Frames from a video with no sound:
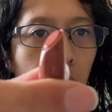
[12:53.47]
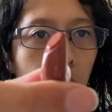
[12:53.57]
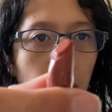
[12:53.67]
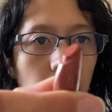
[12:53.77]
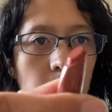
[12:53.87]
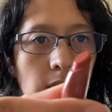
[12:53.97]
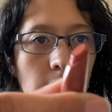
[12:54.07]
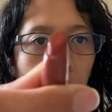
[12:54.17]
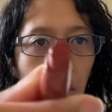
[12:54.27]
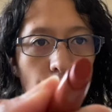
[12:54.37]
This is
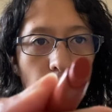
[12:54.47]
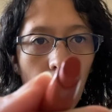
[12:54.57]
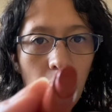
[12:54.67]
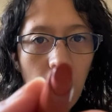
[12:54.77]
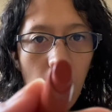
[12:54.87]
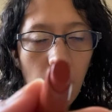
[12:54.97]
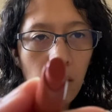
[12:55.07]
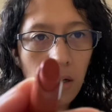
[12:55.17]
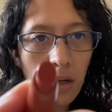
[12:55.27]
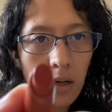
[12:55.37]
the overall
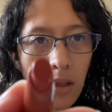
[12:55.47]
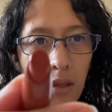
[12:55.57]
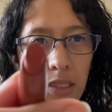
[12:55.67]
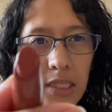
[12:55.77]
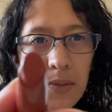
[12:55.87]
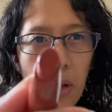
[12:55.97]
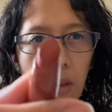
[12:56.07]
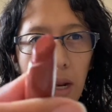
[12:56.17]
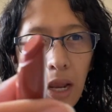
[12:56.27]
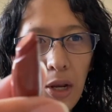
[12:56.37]
color. This is one
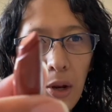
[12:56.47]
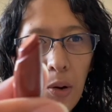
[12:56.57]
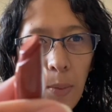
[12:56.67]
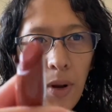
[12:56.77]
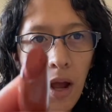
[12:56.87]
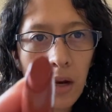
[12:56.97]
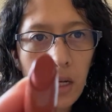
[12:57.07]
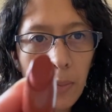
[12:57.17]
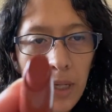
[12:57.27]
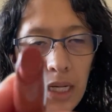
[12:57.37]
that I know I'm not going to
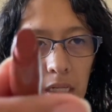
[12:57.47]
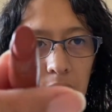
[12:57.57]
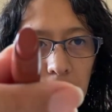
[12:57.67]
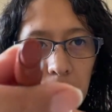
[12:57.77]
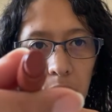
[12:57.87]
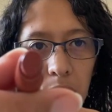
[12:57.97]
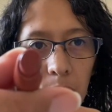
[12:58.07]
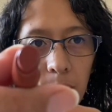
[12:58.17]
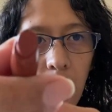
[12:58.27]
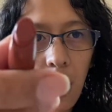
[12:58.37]
be into, so
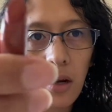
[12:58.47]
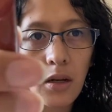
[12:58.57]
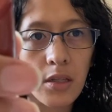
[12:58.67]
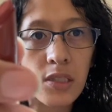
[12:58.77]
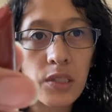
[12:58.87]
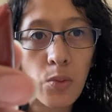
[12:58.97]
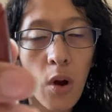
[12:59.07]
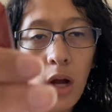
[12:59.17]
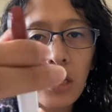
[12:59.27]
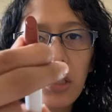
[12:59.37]
I'm not going to
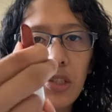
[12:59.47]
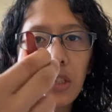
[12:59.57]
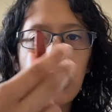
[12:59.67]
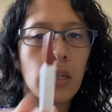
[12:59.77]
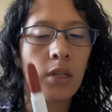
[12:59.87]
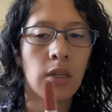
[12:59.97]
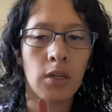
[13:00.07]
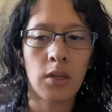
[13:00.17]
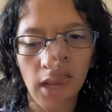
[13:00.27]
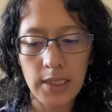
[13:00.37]
swatch.
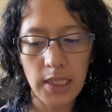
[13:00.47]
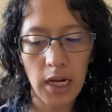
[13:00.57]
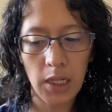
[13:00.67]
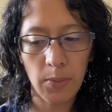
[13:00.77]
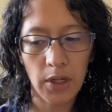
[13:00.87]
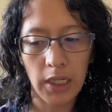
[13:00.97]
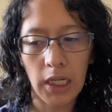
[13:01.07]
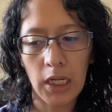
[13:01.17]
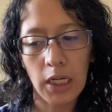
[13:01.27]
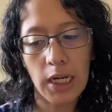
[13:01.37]
Next item on
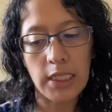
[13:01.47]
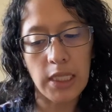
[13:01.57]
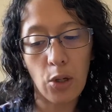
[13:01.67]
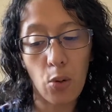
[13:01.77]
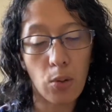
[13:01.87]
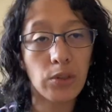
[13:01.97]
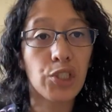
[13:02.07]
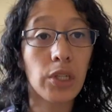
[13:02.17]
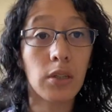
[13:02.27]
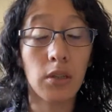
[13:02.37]
here is an
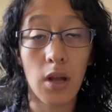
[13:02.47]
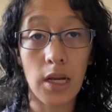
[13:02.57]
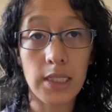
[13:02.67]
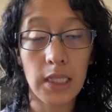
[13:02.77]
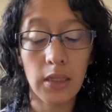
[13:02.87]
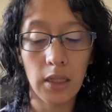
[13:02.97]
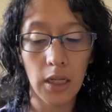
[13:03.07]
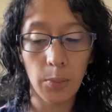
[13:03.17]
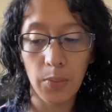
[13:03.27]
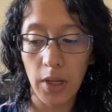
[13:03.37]
ultra glossy lip.